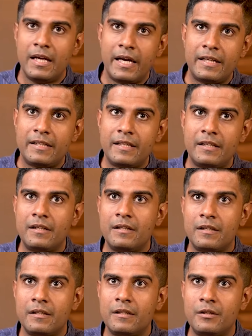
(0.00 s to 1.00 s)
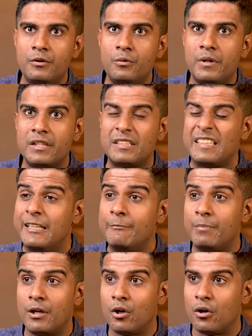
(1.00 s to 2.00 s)
And then you can
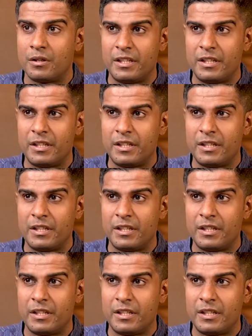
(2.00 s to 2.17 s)
sleep a lot.